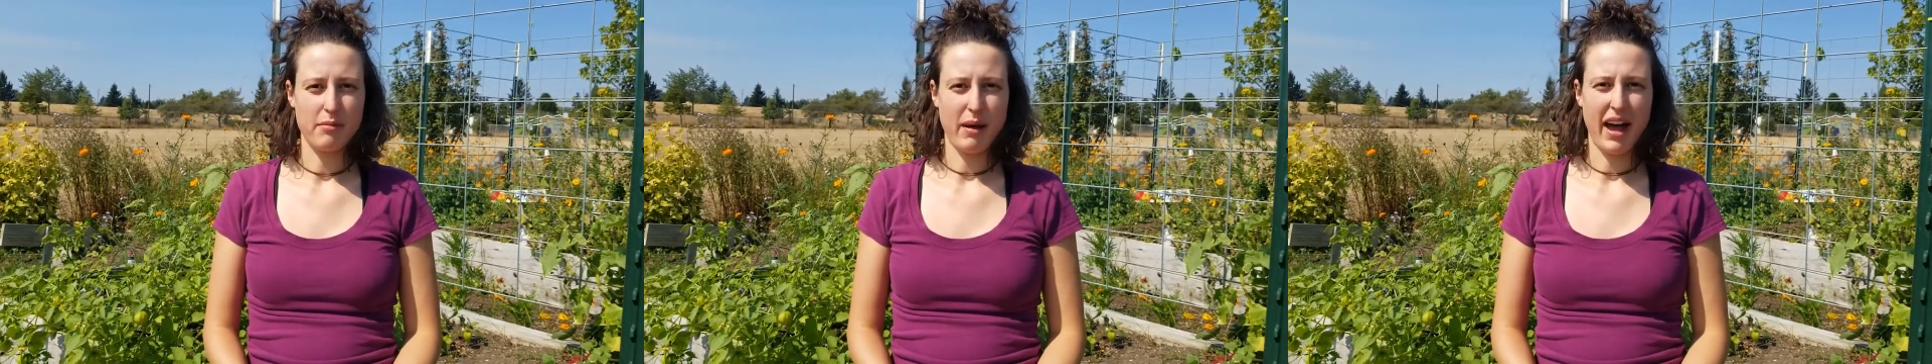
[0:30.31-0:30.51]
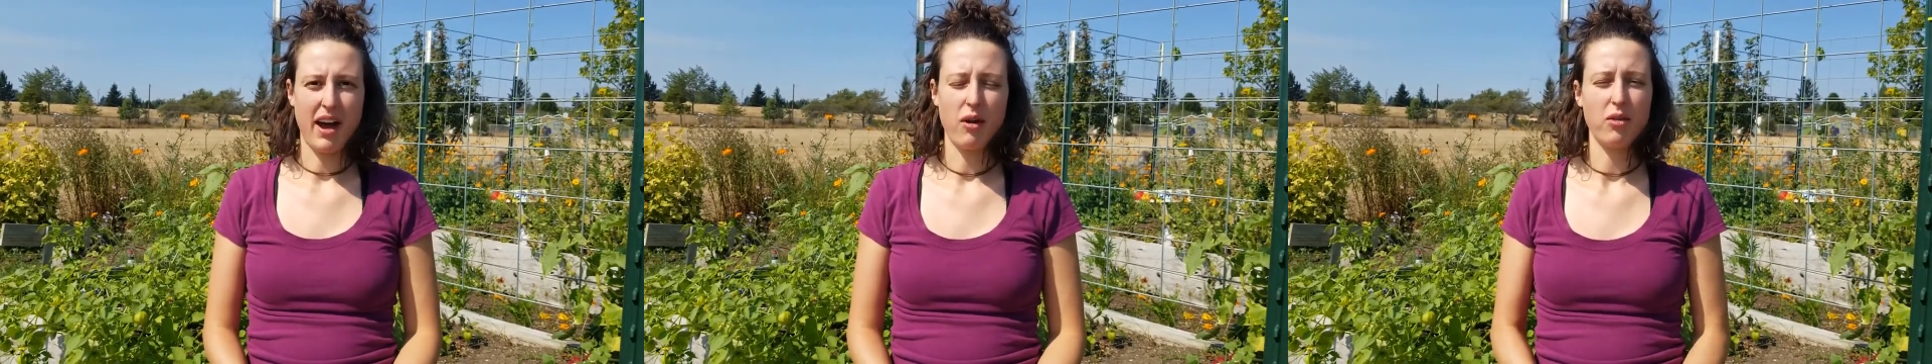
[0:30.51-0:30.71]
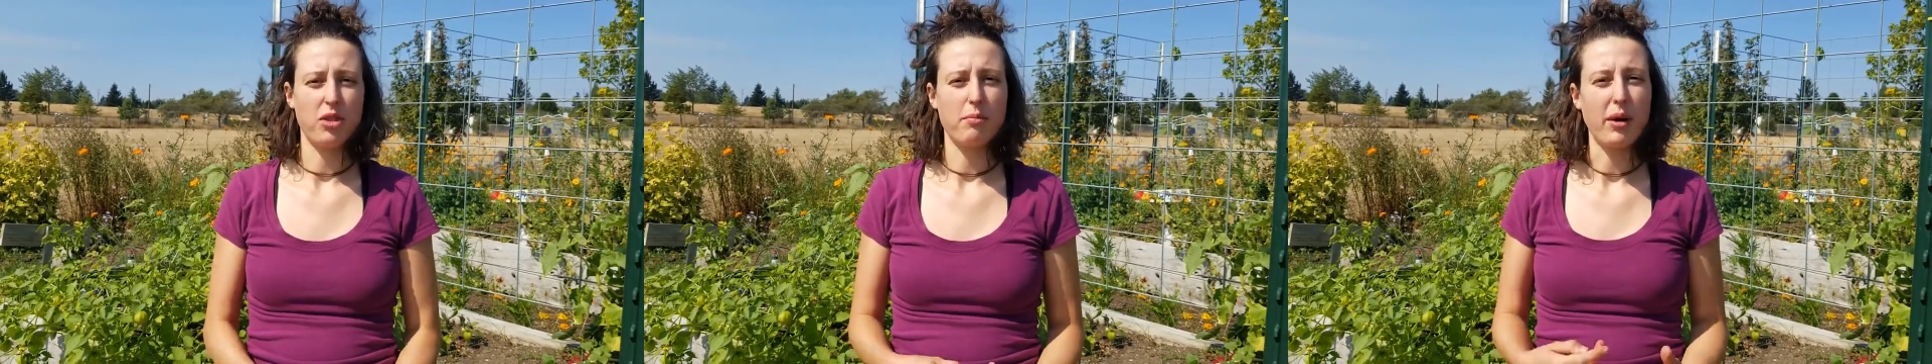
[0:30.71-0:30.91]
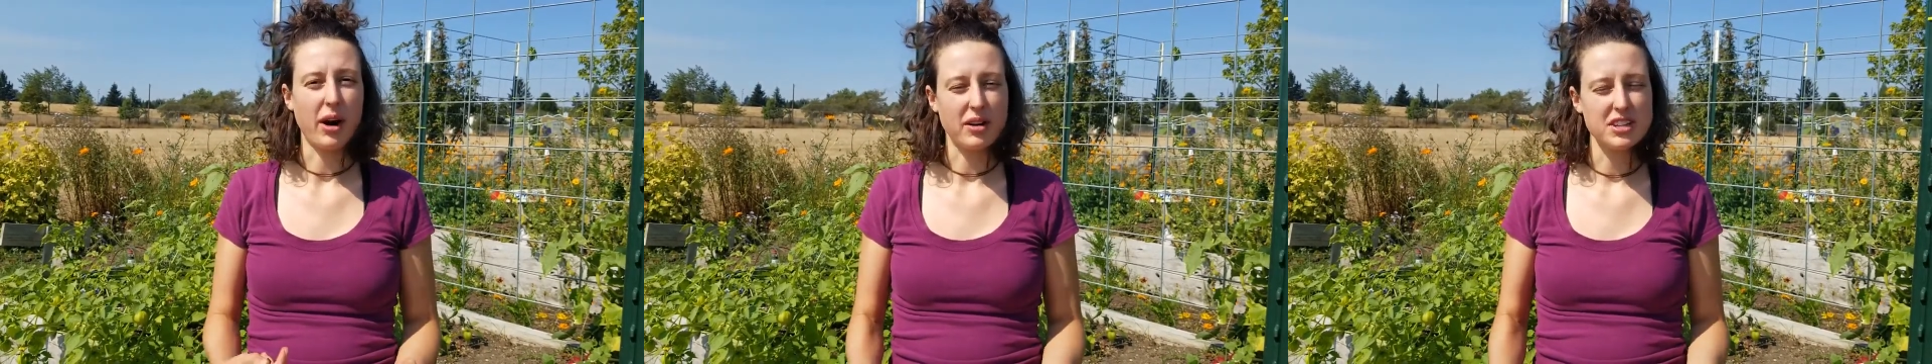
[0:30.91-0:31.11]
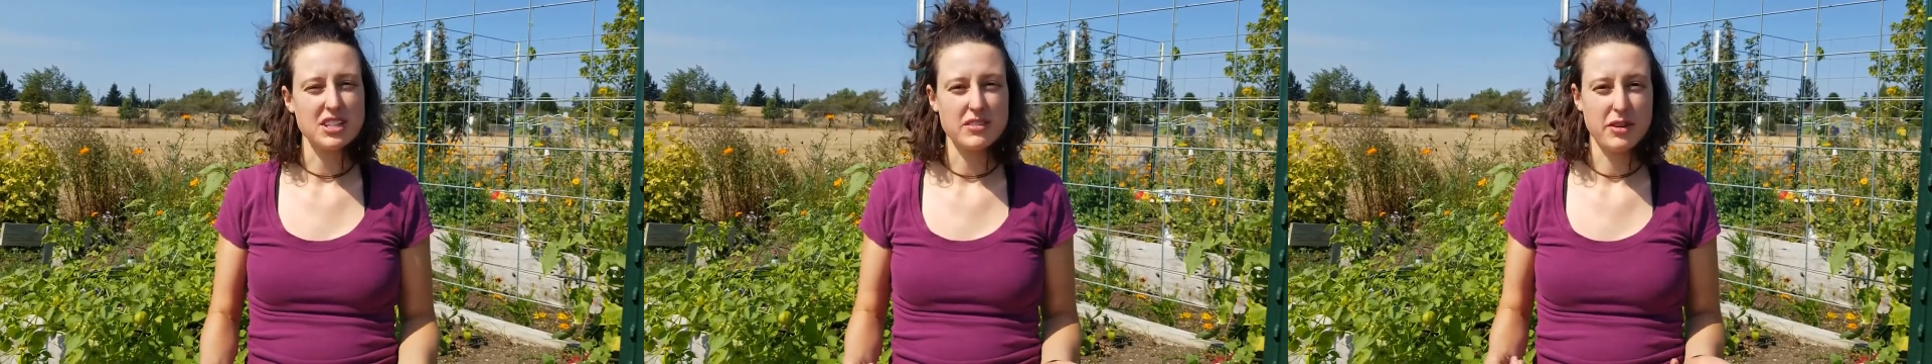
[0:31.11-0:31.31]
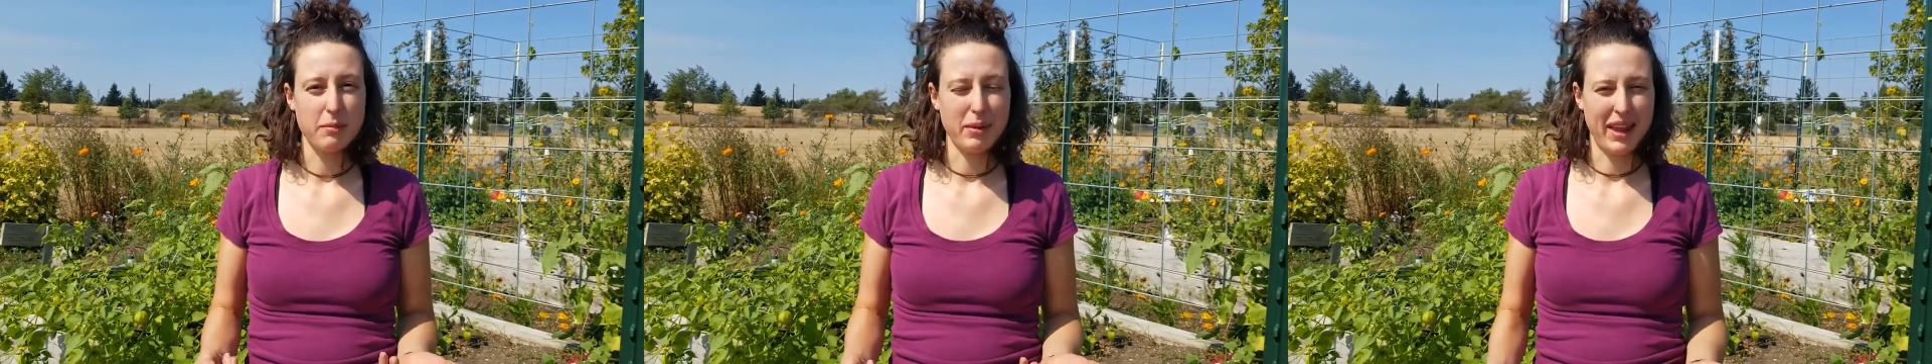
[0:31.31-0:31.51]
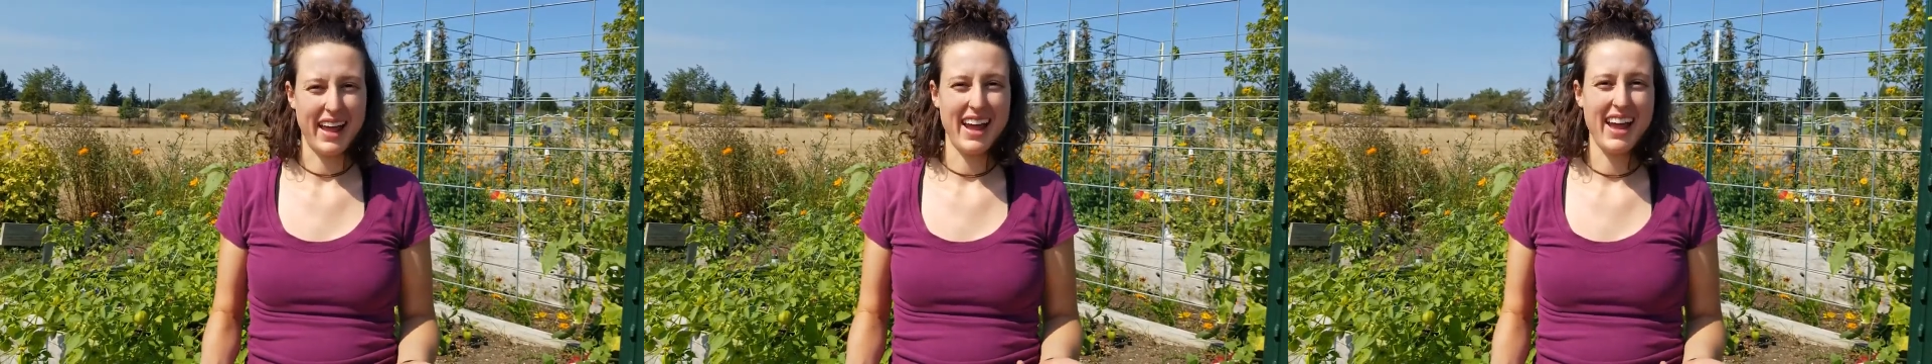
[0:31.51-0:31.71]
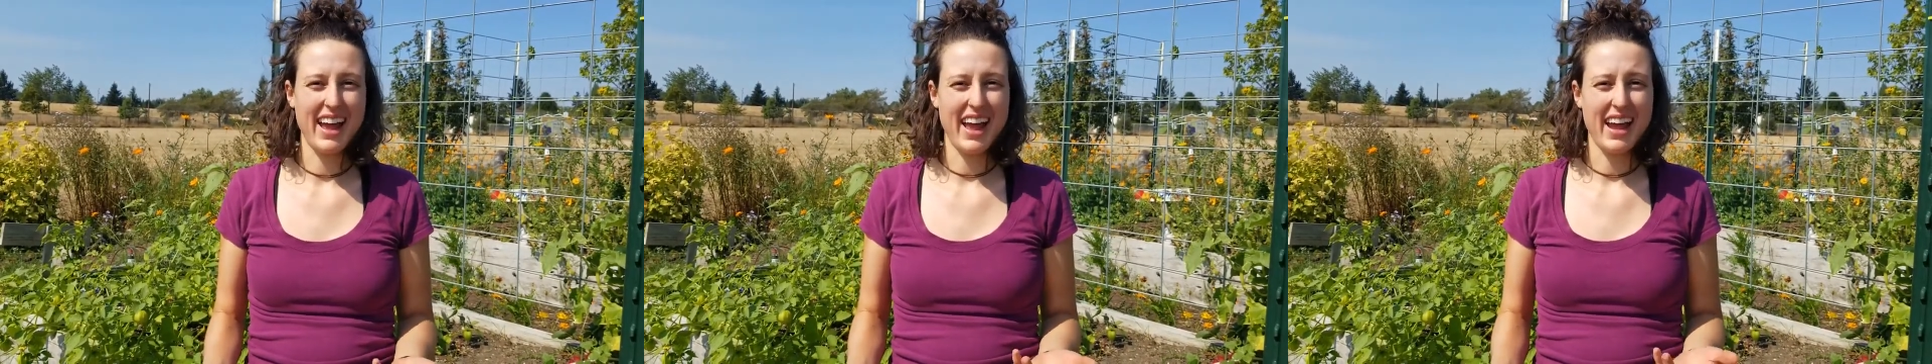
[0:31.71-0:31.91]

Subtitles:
about the parts of a plant